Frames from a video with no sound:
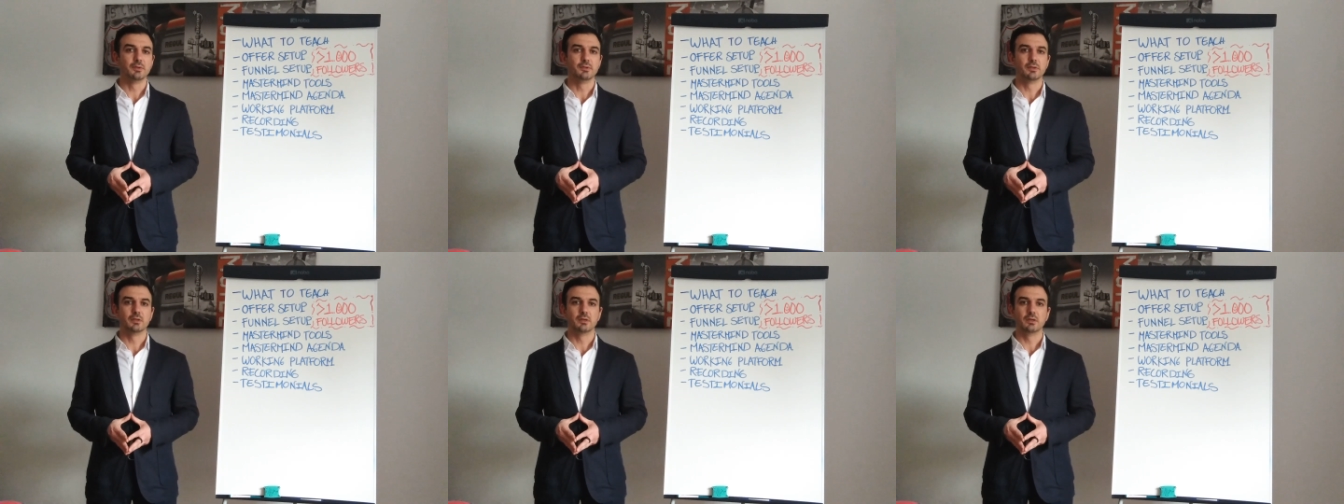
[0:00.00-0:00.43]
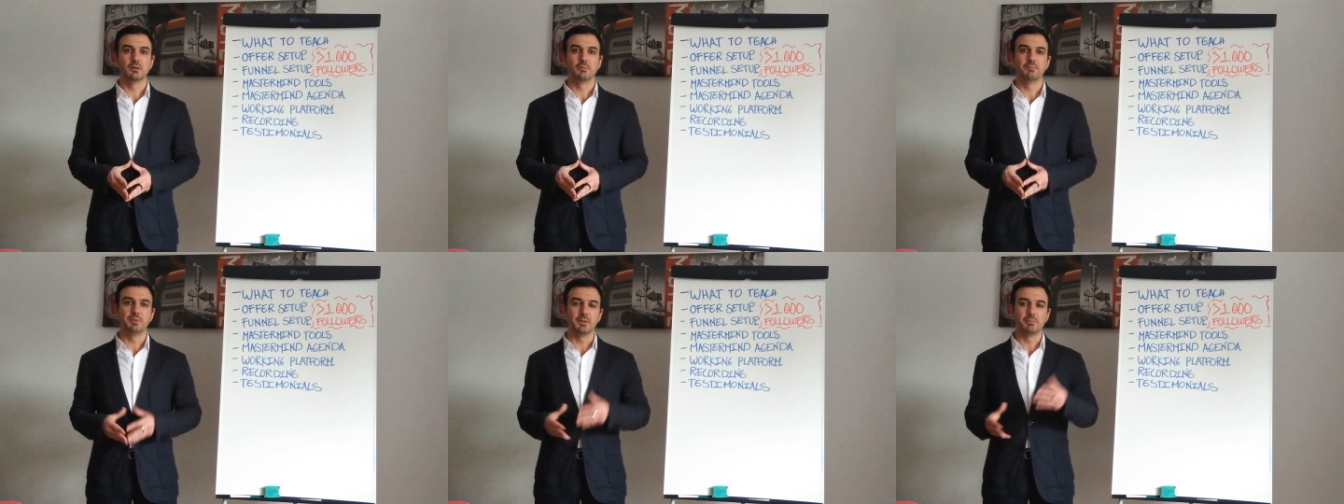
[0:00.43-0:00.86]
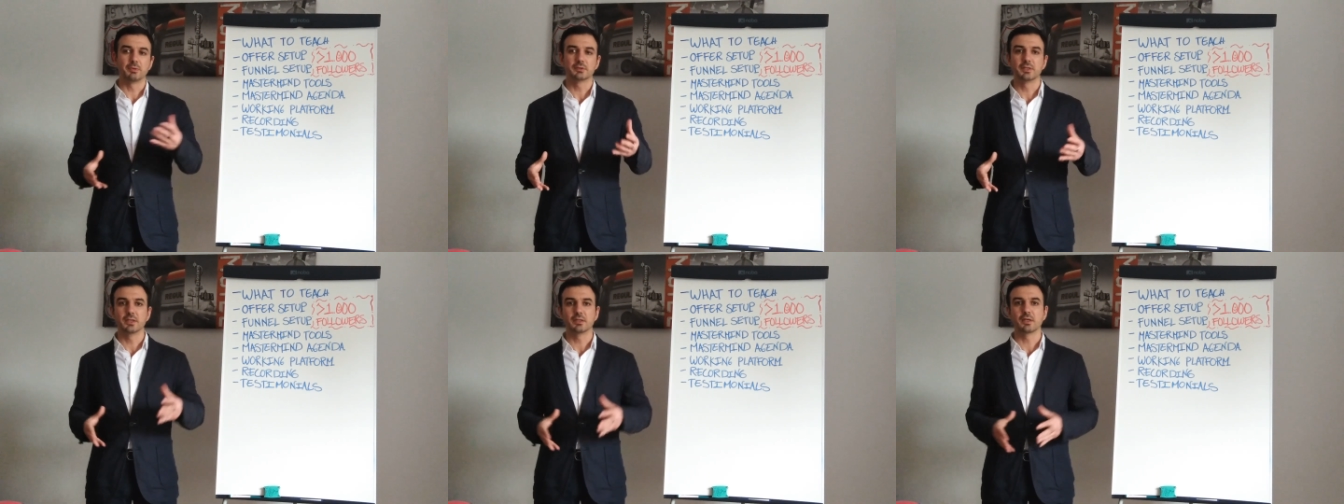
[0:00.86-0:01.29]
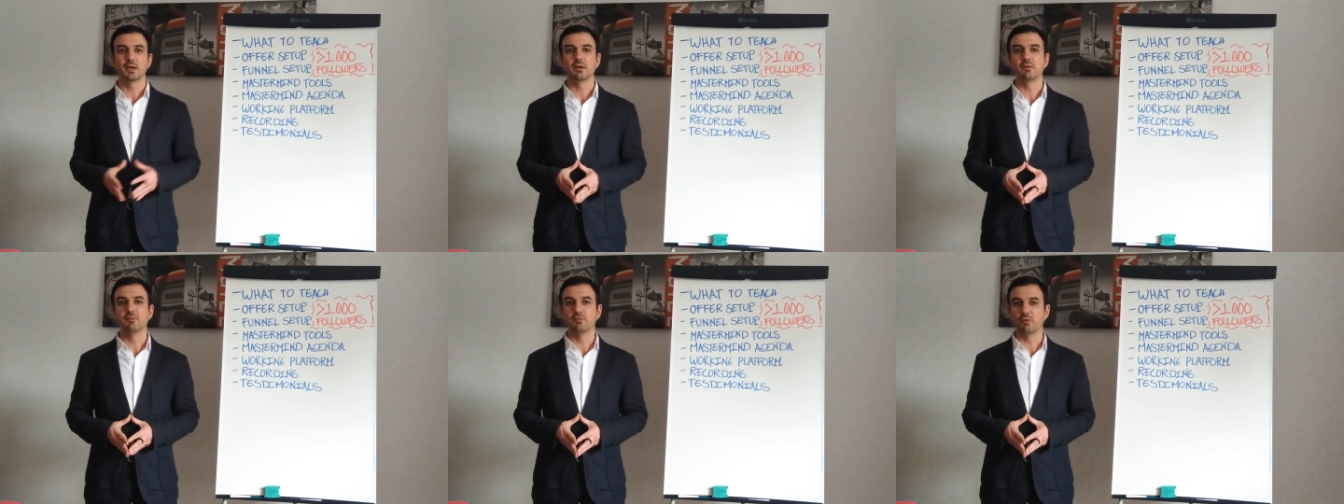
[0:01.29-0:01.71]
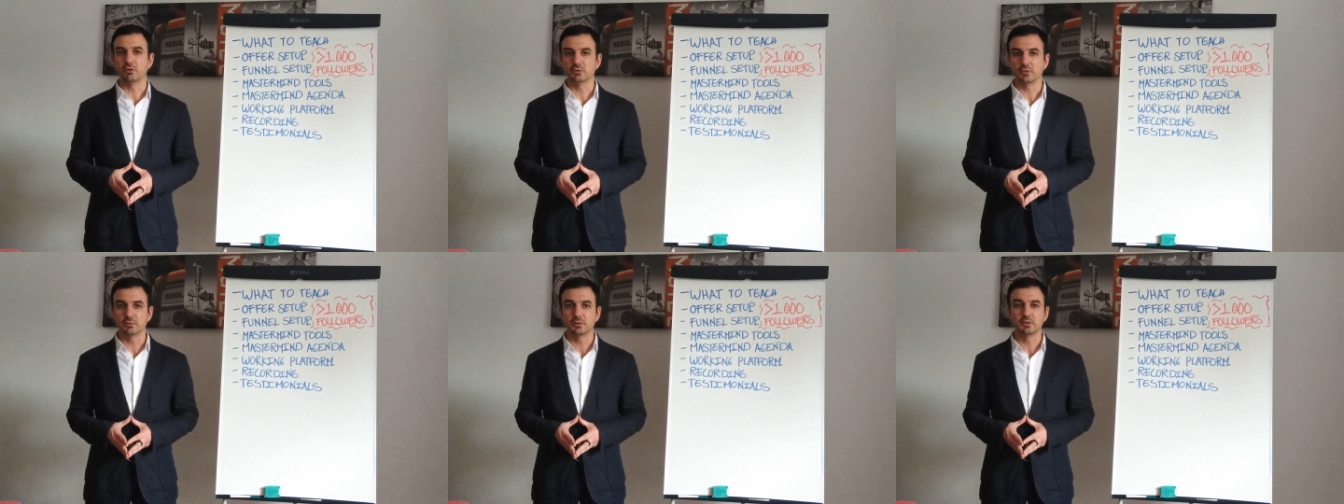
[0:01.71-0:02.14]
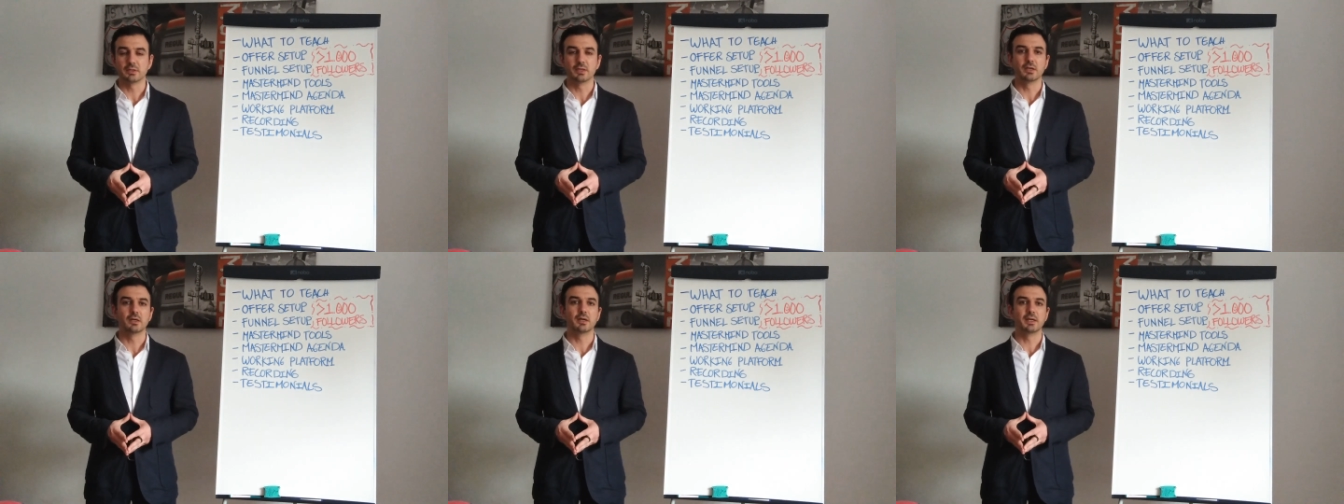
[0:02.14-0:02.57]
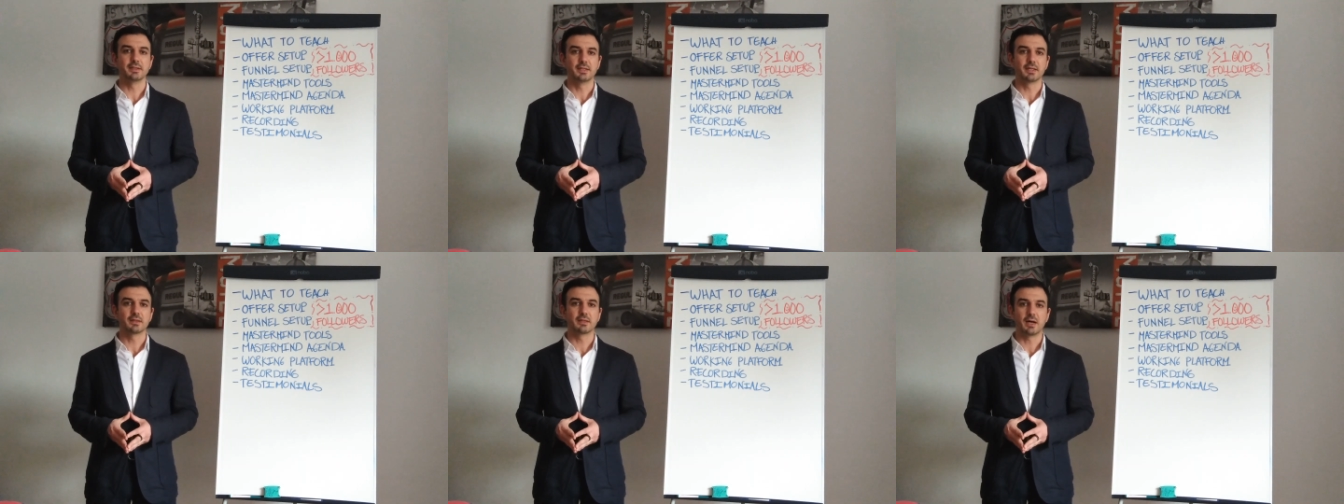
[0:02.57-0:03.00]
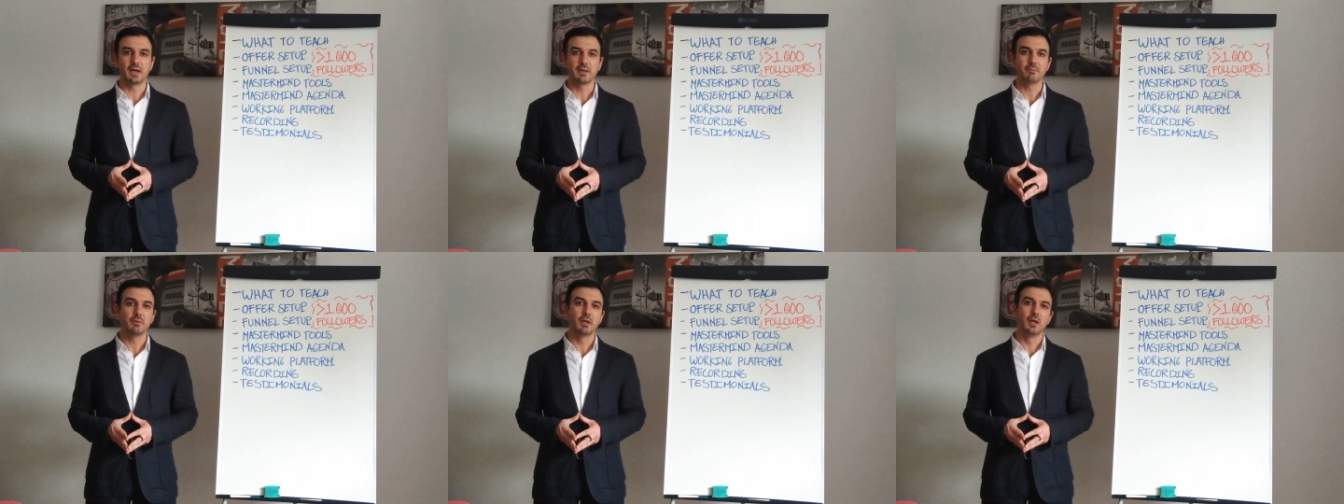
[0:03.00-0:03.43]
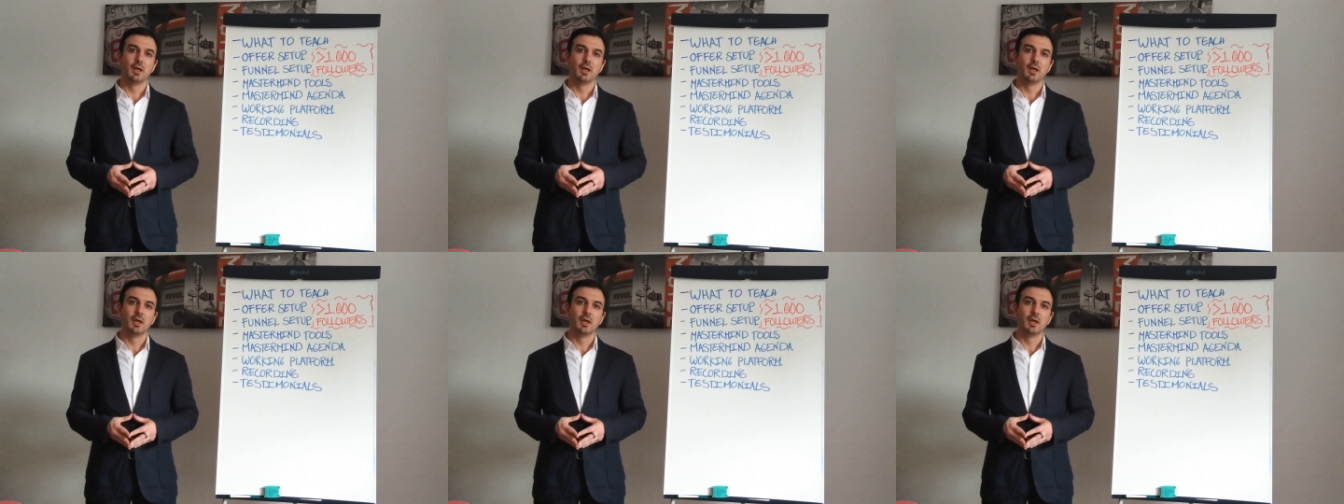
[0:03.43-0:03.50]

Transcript: the people that I followed at that time,